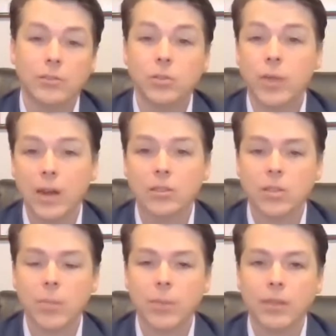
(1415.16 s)
So that is
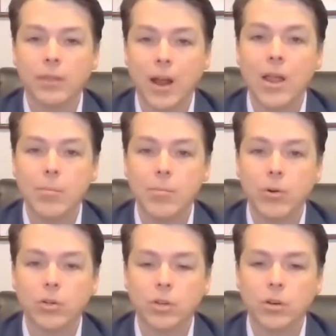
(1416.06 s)
something that I am
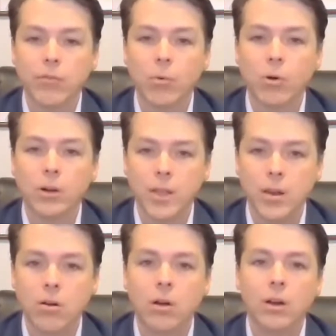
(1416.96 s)
pushing for
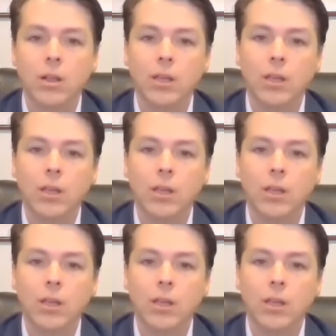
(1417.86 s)
here,